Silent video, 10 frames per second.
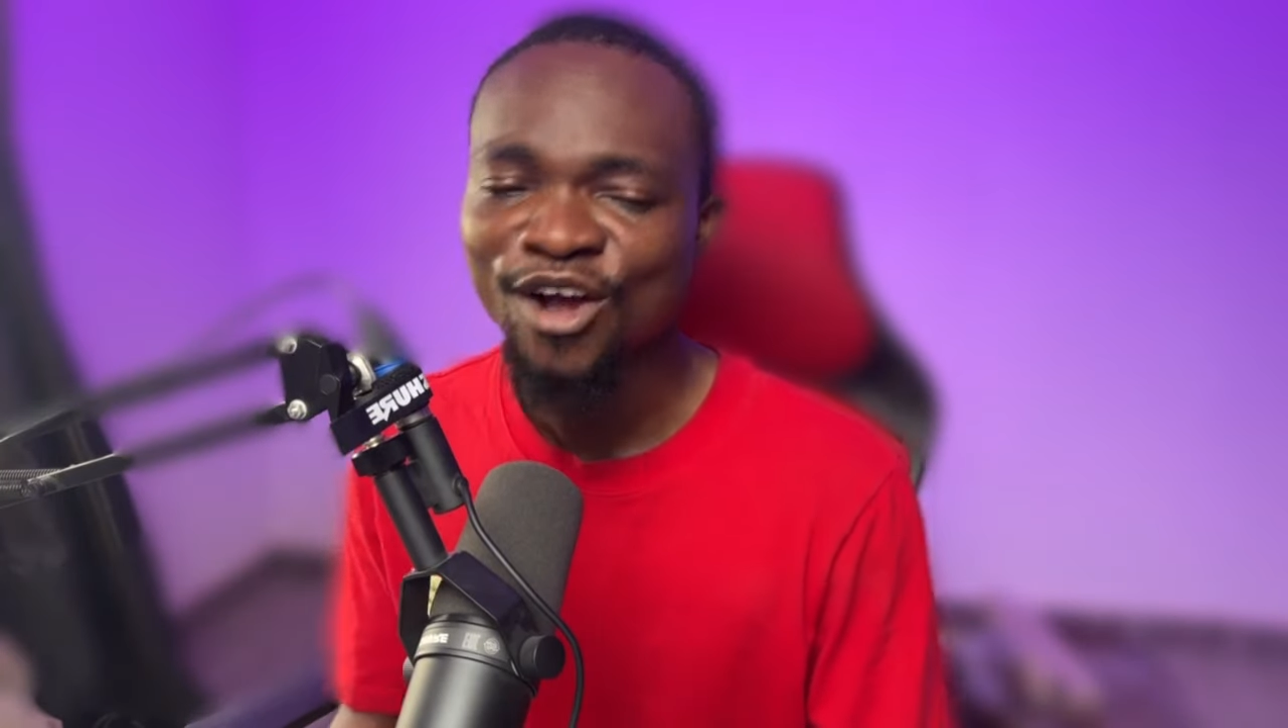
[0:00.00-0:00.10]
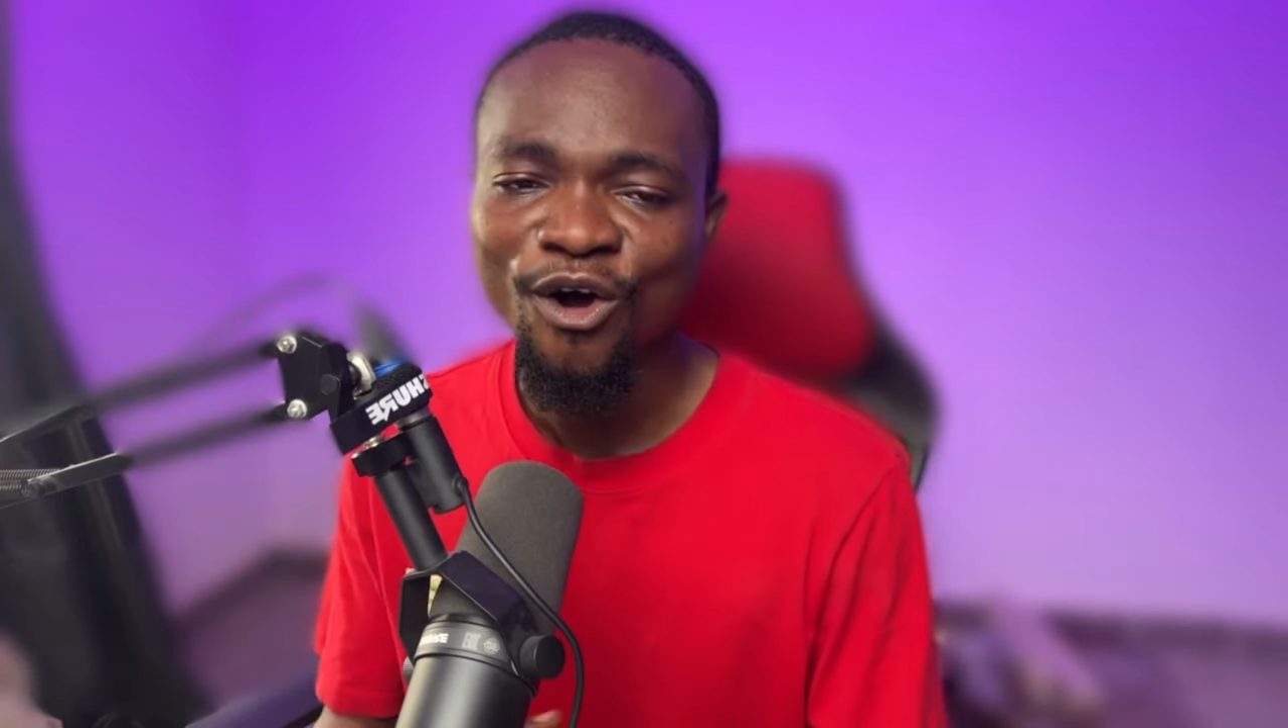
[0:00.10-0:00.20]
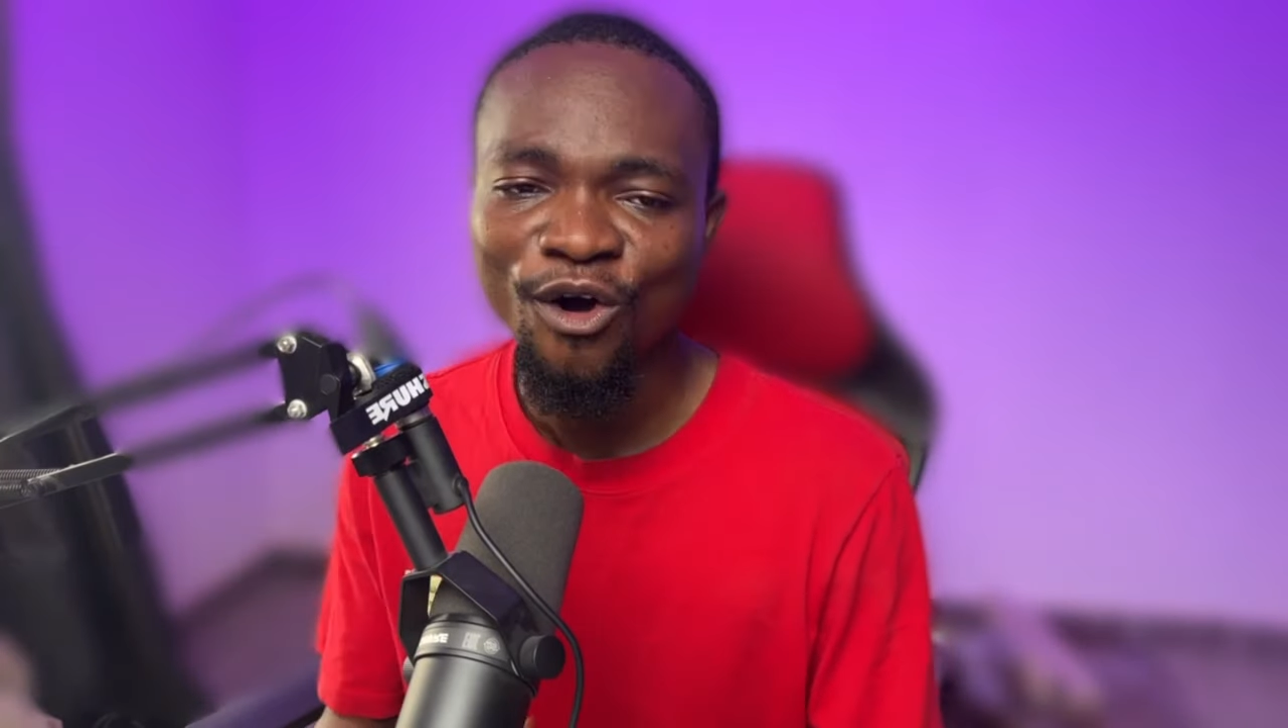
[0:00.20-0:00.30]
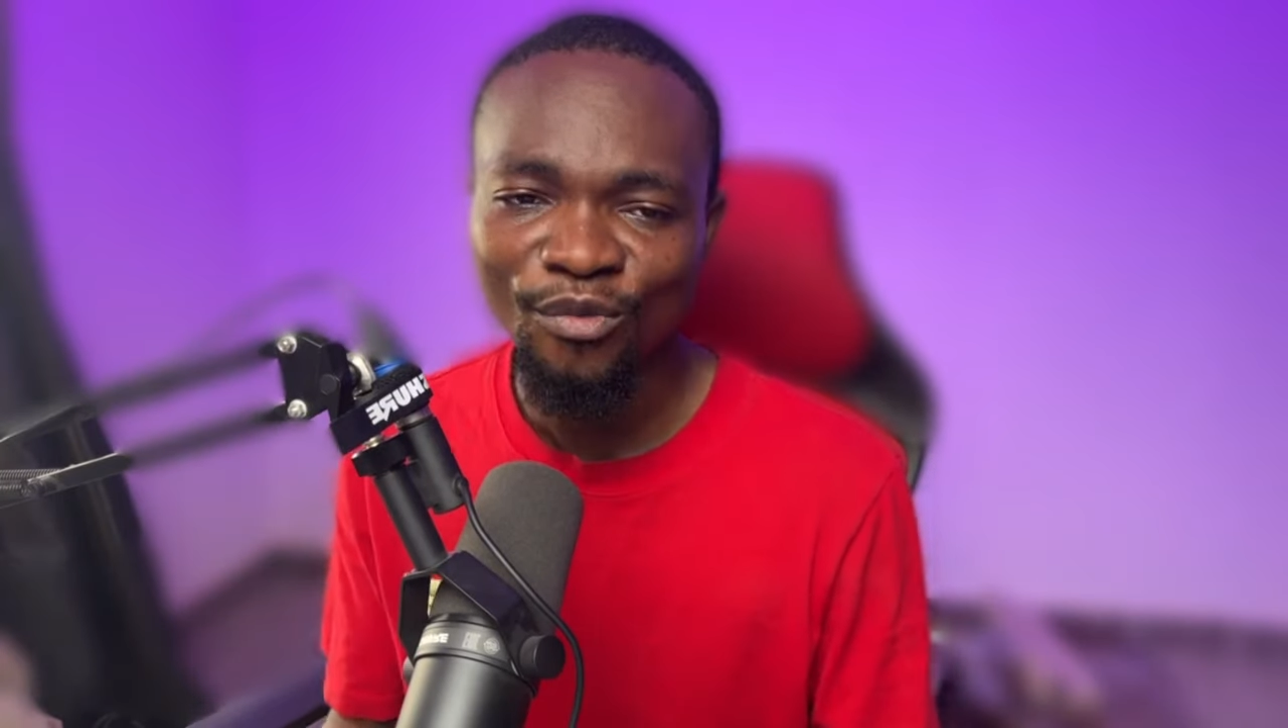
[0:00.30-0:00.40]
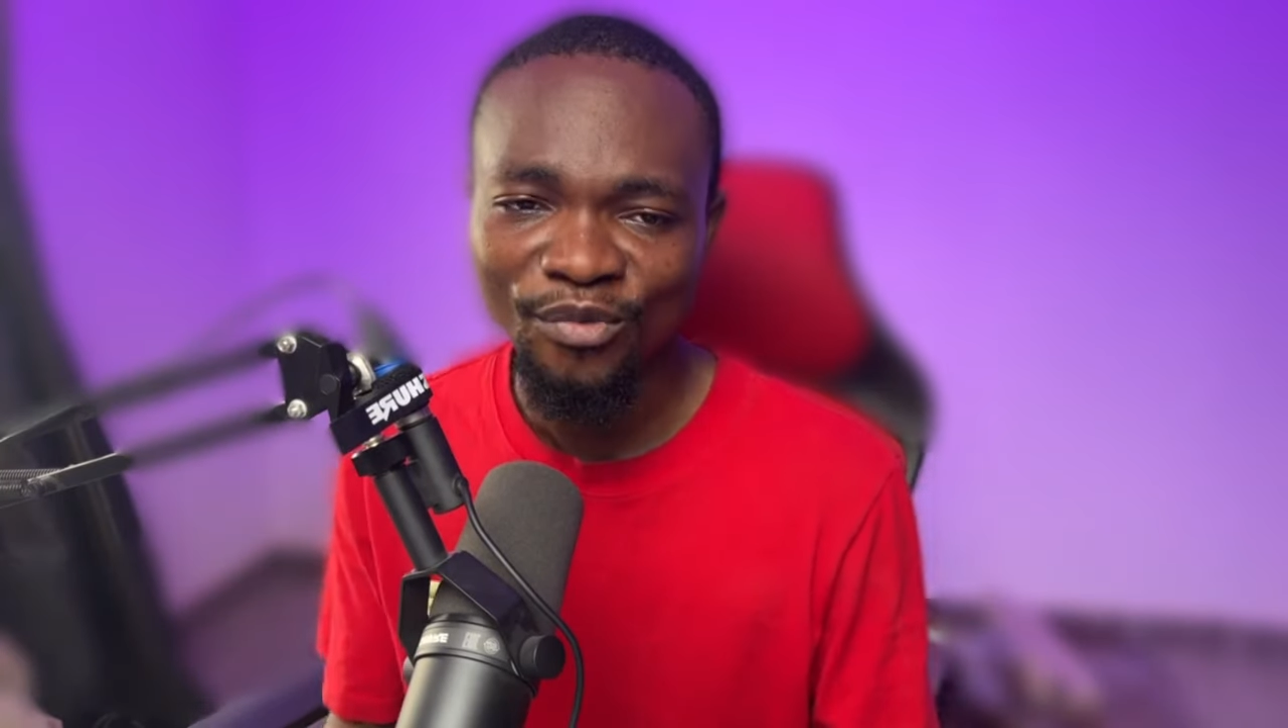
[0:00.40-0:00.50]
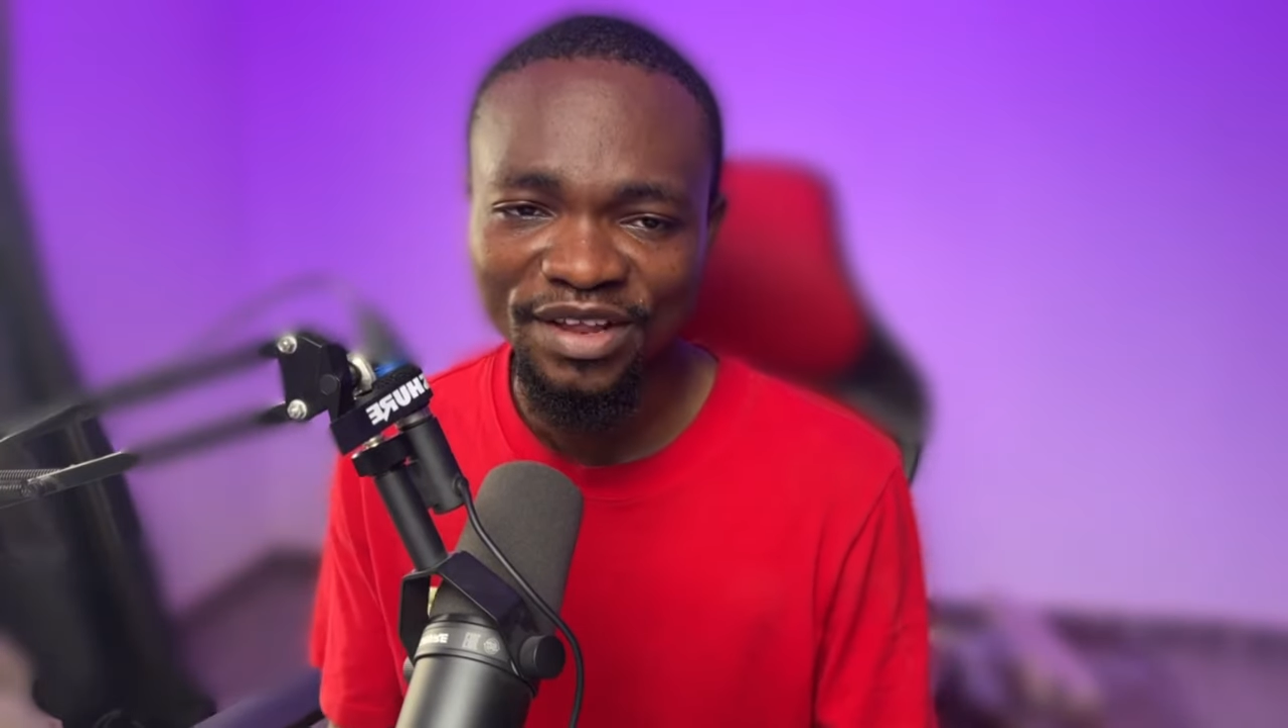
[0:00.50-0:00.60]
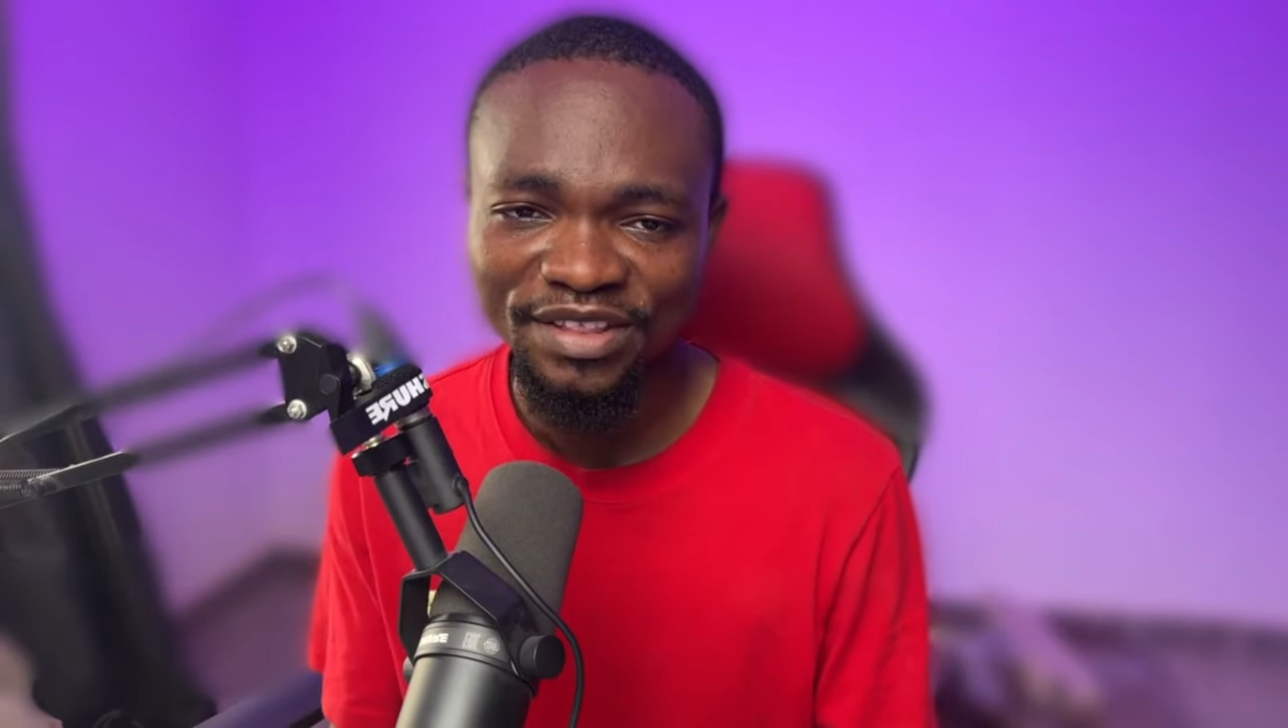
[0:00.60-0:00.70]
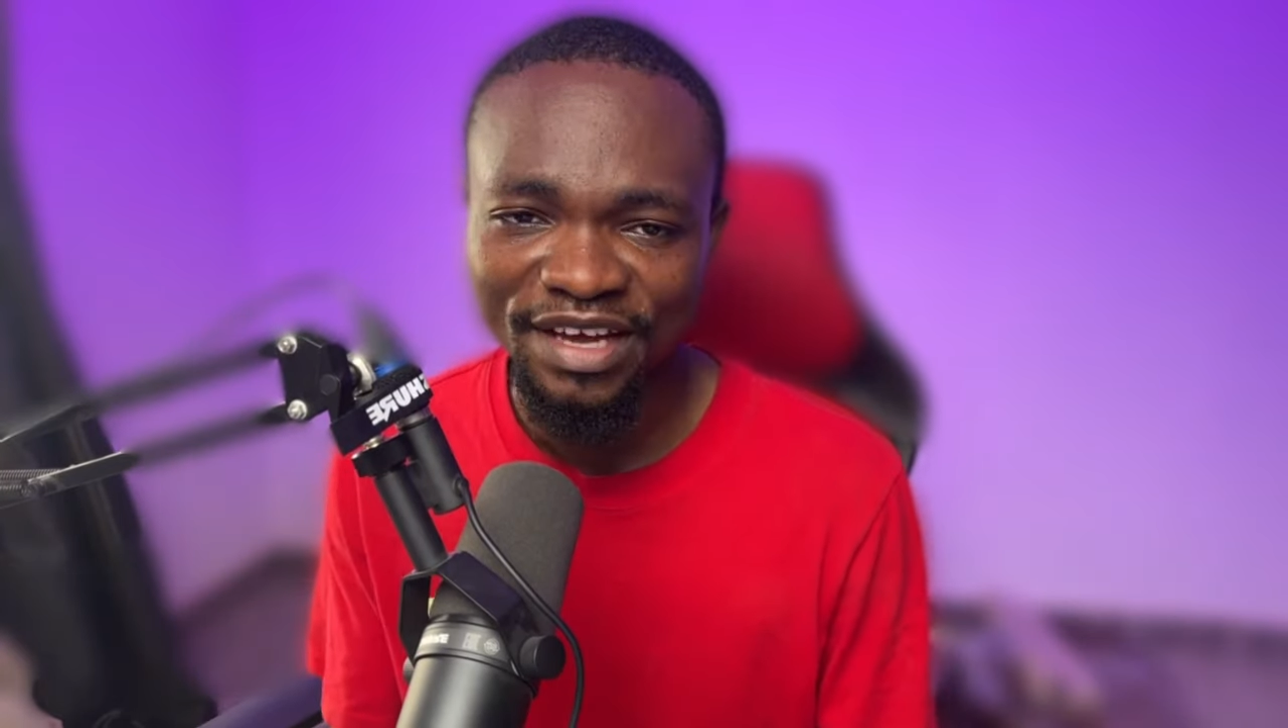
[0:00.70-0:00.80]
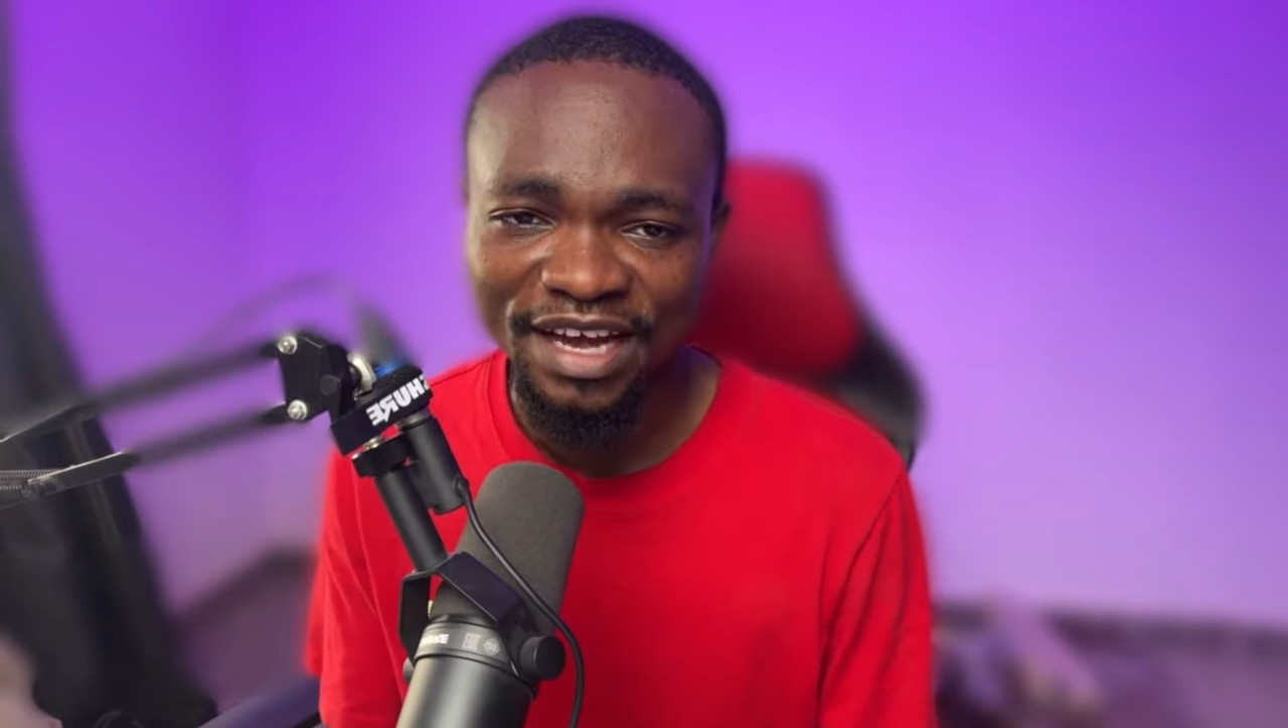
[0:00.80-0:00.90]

all around there.